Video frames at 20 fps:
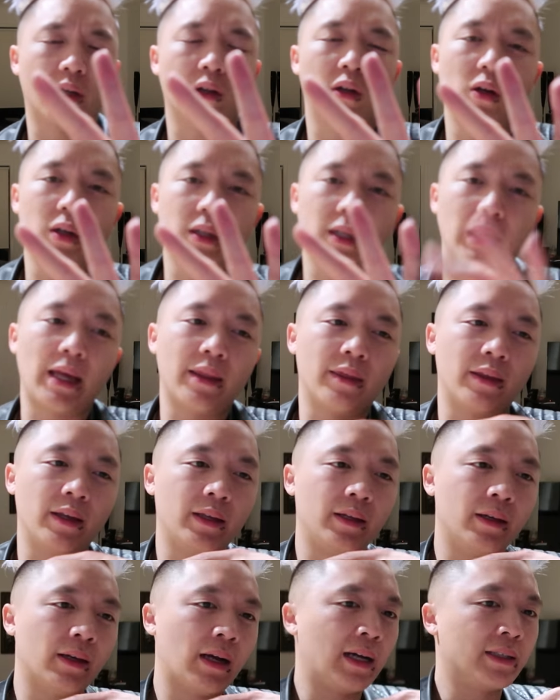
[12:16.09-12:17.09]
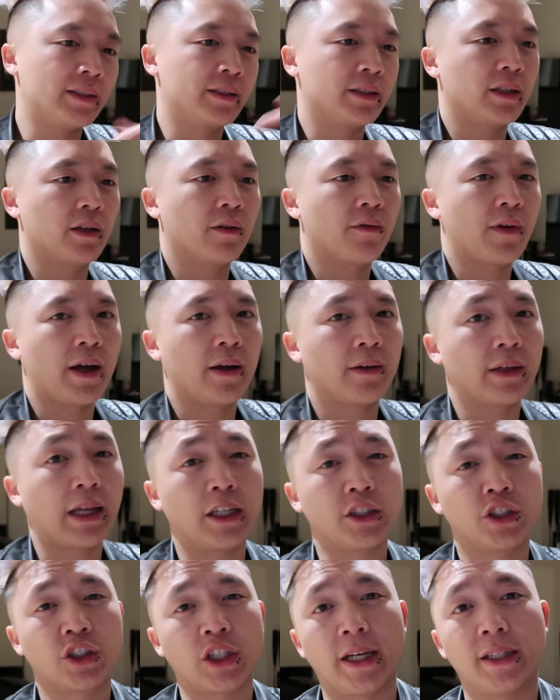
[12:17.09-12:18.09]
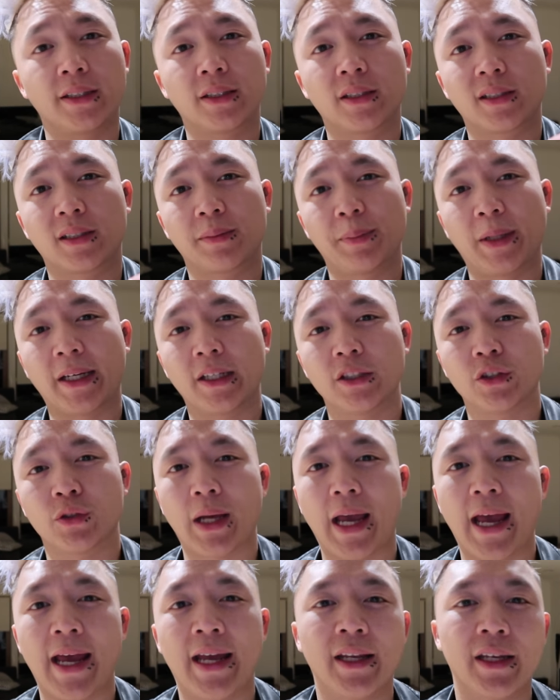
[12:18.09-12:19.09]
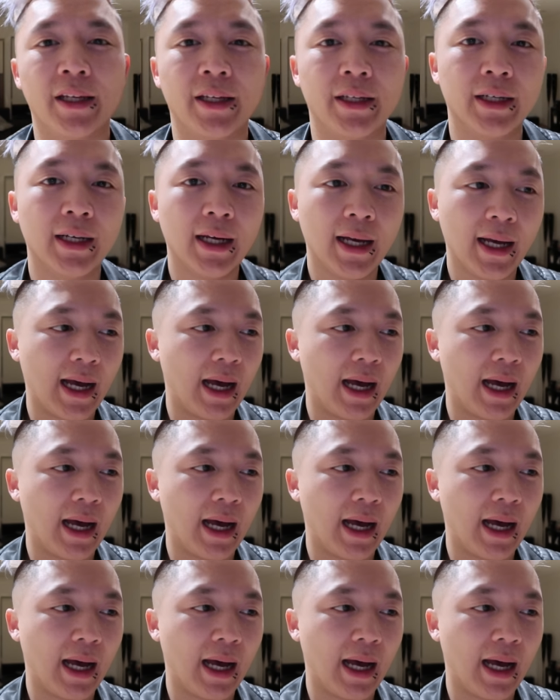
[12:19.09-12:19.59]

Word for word: o'clock and then I sit around at Chase speaking to Andy